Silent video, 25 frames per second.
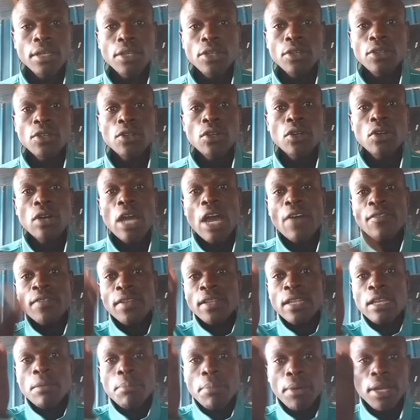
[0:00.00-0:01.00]

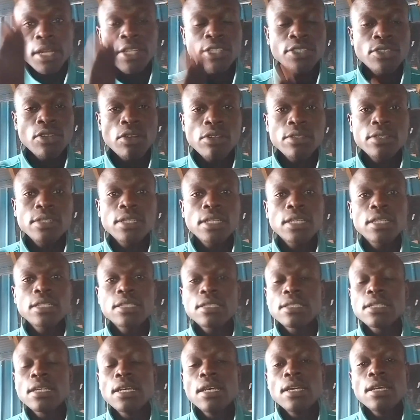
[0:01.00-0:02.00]
after the
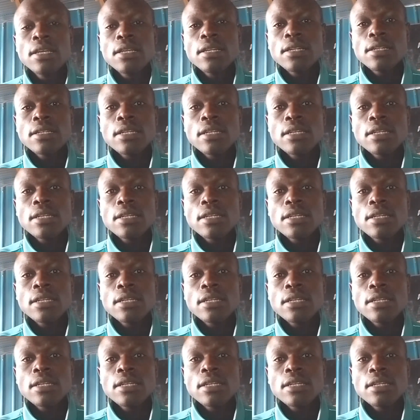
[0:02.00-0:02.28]
peristalsis.